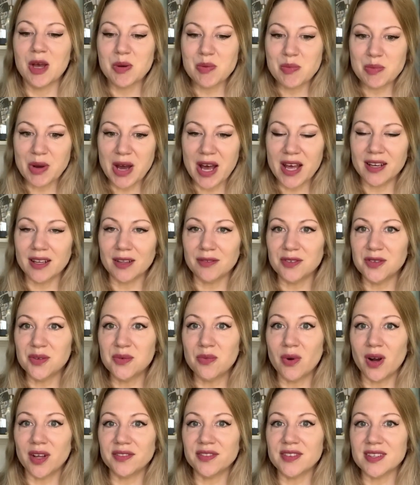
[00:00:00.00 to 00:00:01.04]
But if you
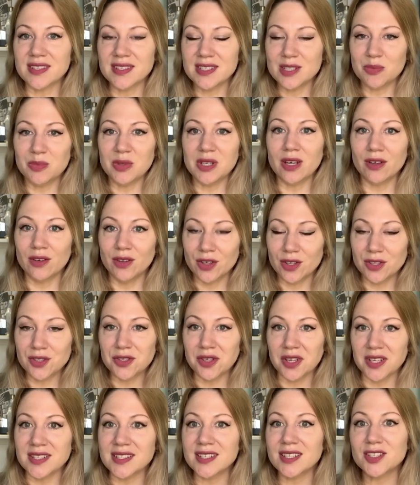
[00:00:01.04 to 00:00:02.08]
want this to be a good
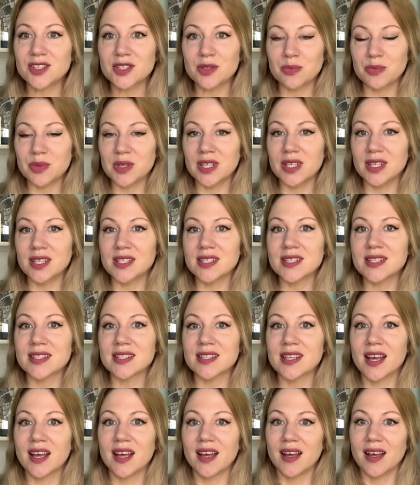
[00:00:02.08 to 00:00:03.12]
transition
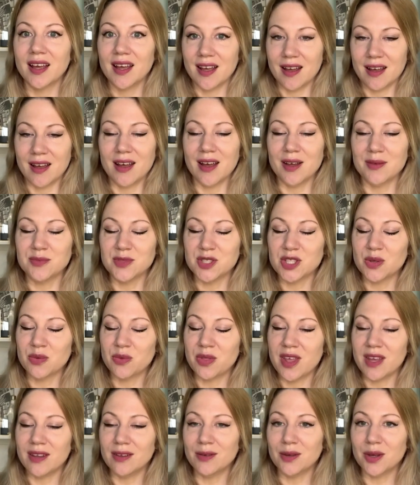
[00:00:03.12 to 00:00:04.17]
piece
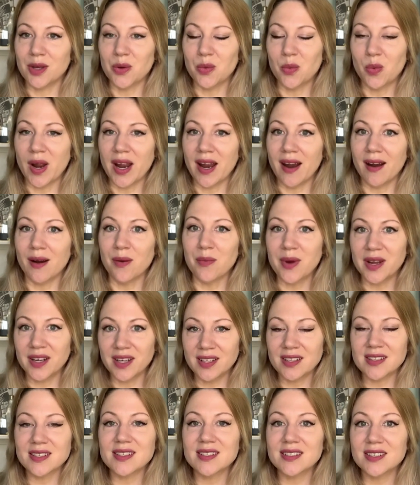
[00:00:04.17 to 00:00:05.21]
that you can wear when
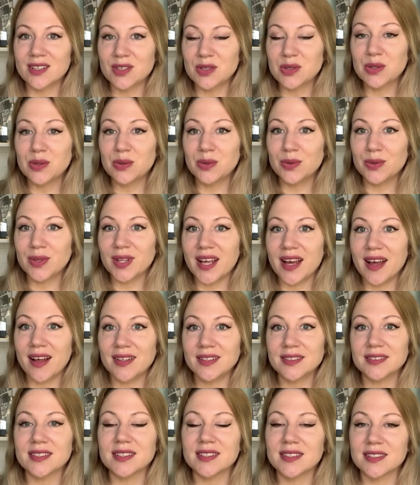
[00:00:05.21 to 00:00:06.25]
it is still cool
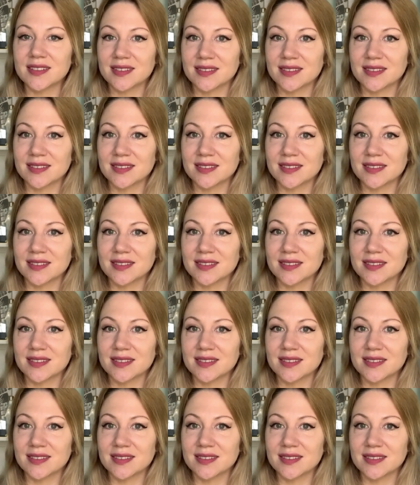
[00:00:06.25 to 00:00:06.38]
out,